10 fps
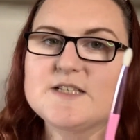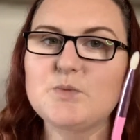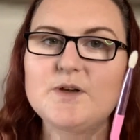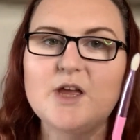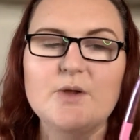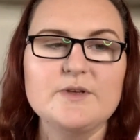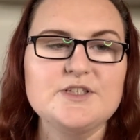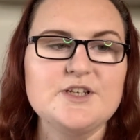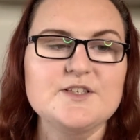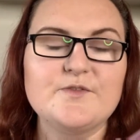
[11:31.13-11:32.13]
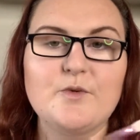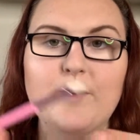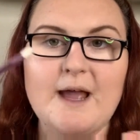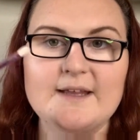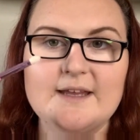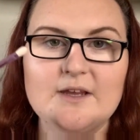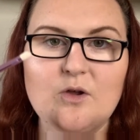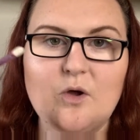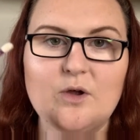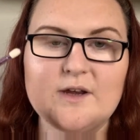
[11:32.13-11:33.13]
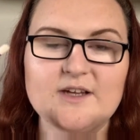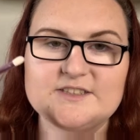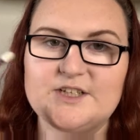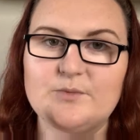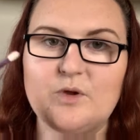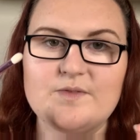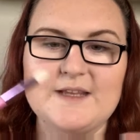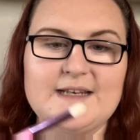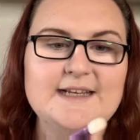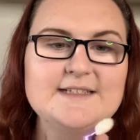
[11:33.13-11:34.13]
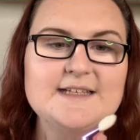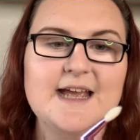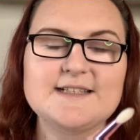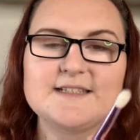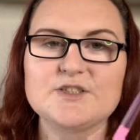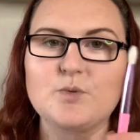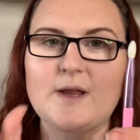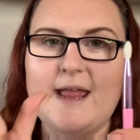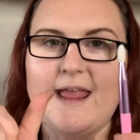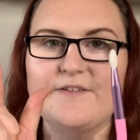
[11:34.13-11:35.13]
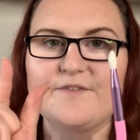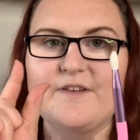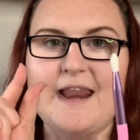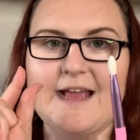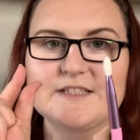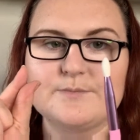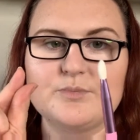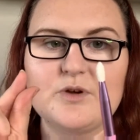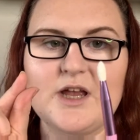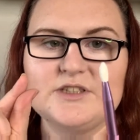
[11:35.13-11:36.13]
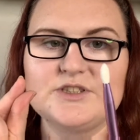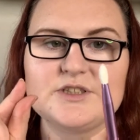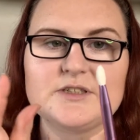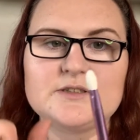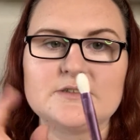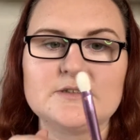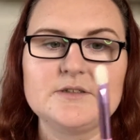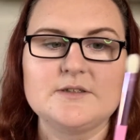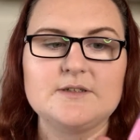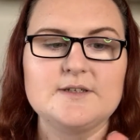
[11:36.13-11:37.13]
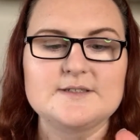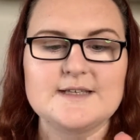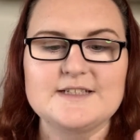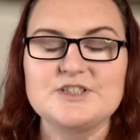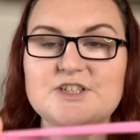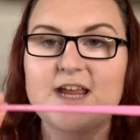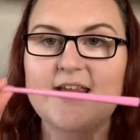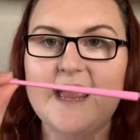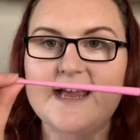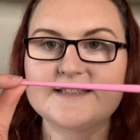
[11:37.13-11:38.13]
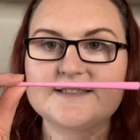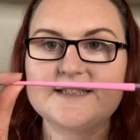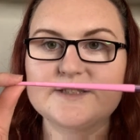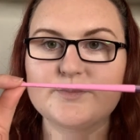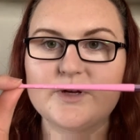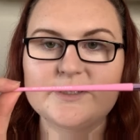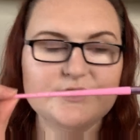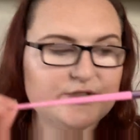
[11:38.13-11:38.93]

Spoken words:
one I would use for packing on eyeshadow on the lid, as it's quite a flat brush. So that's JS6 brush.